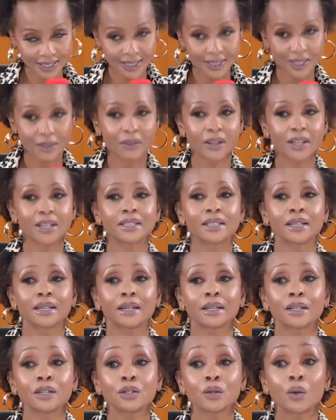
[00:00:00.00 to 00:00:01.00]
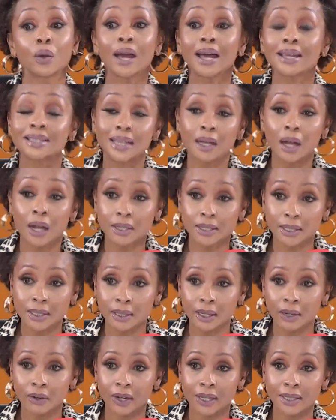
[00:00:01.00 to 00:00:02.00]
director. So as a casting
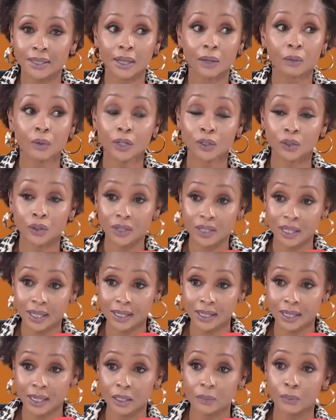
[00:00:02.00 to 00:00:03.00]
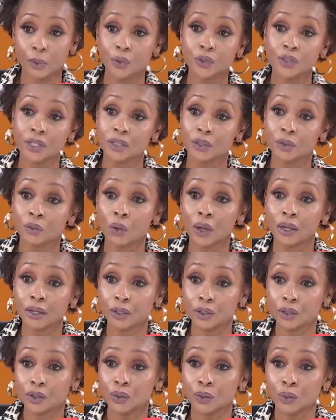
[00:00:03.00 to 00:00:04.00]
director, I worked on Sense8, both season one
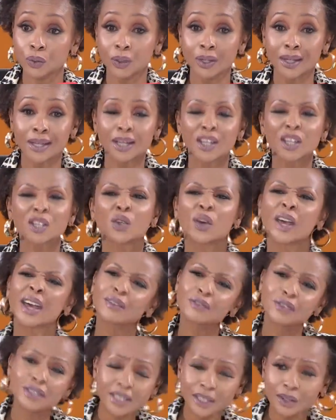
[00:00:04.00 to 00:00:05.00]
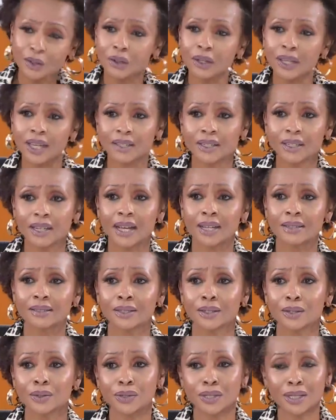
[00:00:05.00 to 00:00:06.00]
and two. So every single Kenyan actor
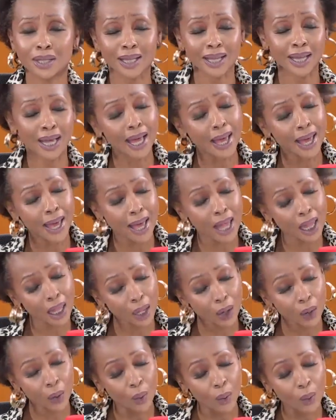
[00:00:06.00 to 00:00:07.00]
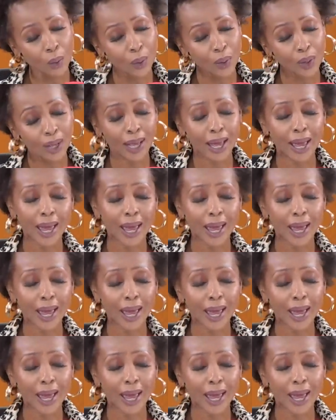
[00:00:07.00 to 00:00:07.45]
you see there, hello. Hey!